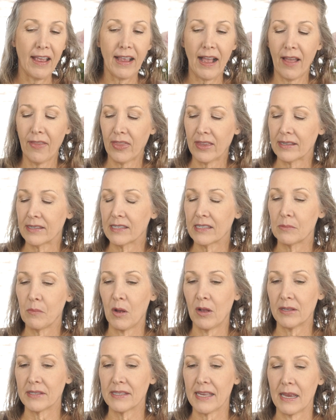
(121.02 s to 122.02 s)
got the
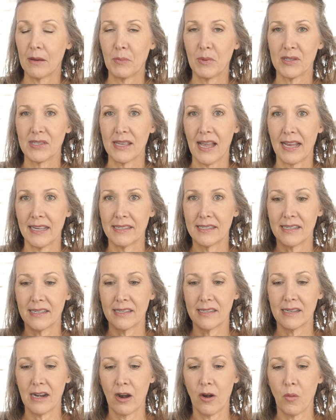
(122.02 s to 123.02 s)
small sample size to
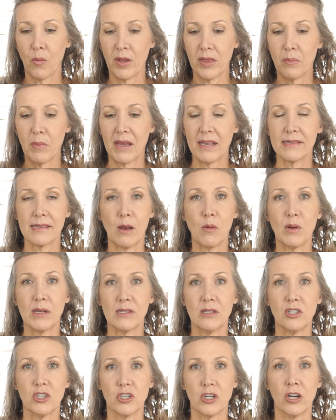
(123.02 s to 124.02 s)
start with because I
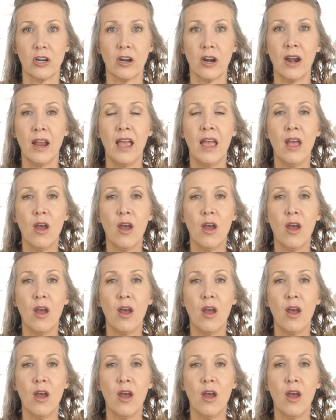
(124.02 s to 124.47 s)
wasn't sure